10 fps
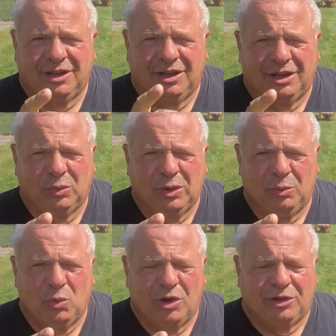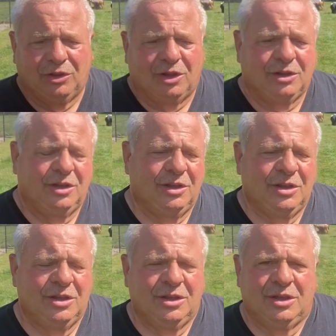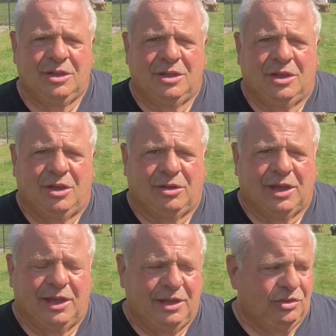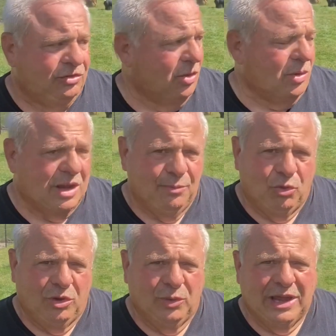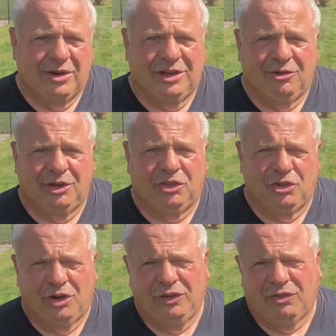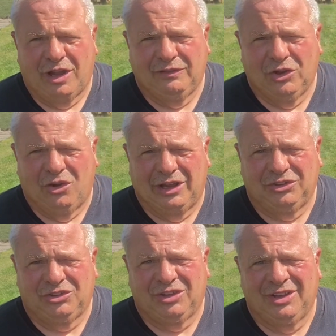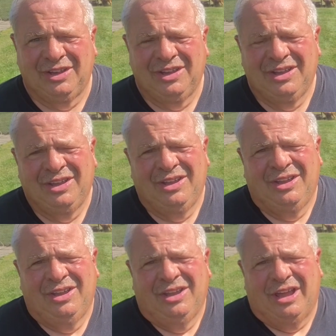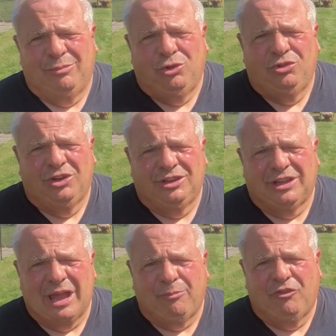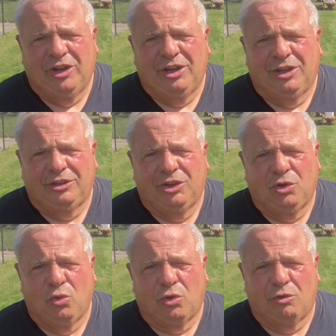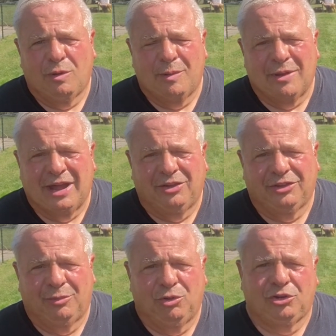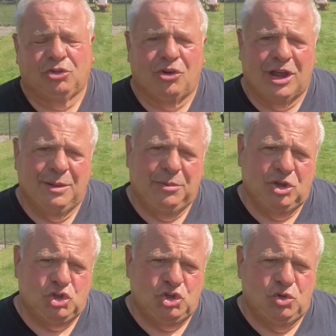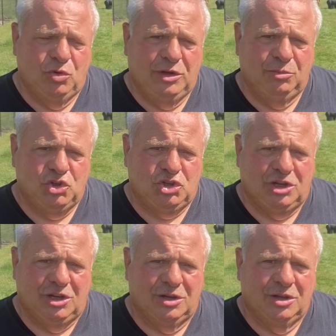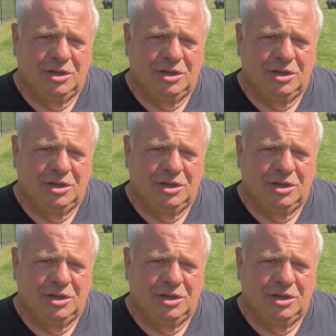and hit where we want to look. Okay, so I'm all the way out here at 35 yards. I'm using the top finger to the corner of my mouth. I'm going to try and be a shooting machine.